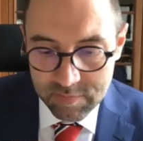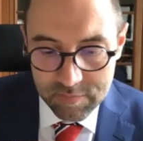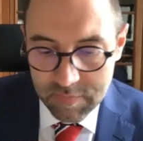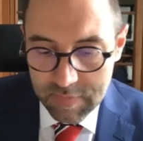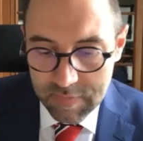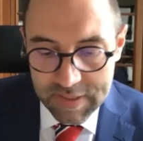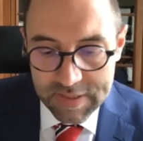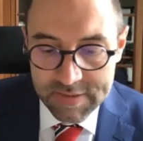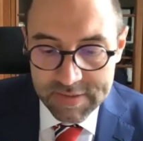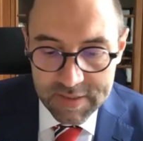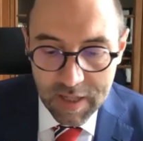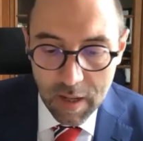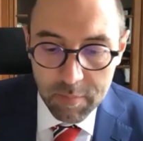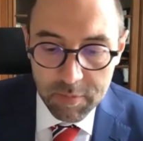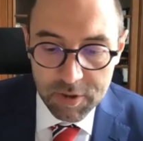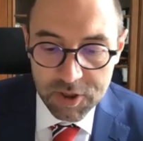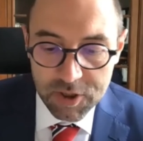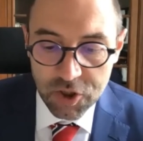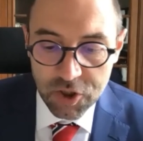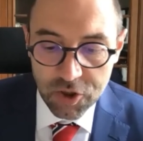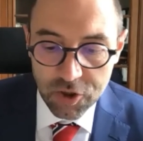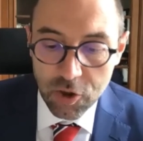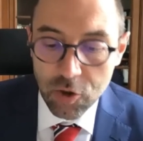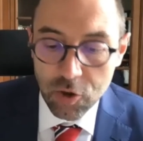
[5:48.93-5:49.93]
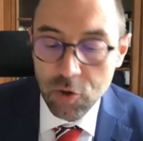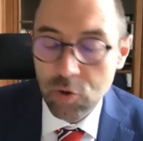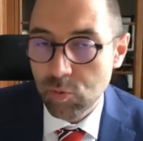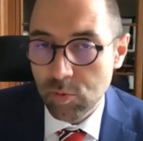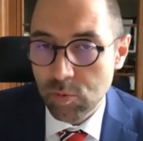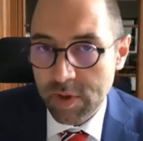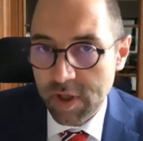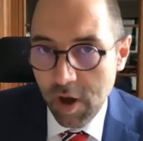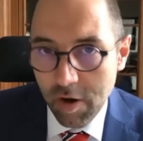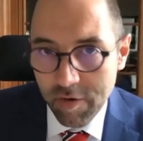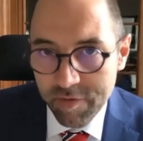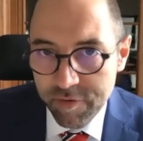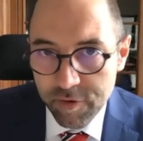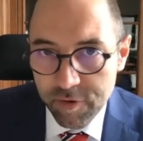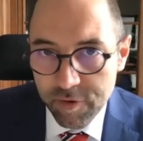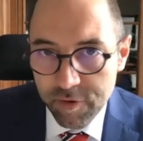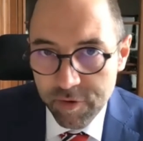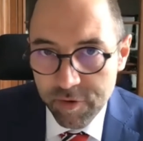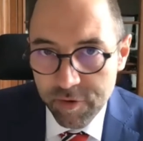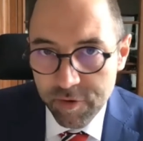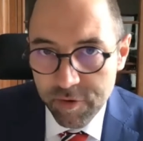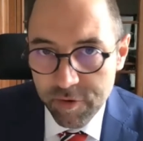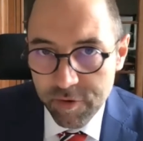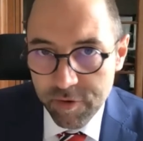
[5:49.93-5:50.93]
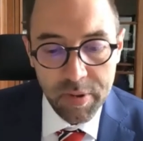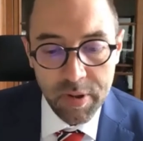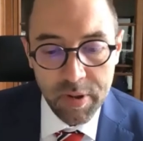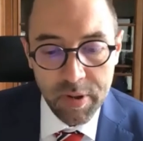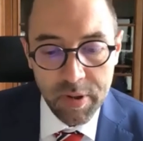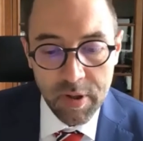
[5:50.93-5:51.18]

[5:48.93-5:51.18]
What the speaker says: established to you, we offer top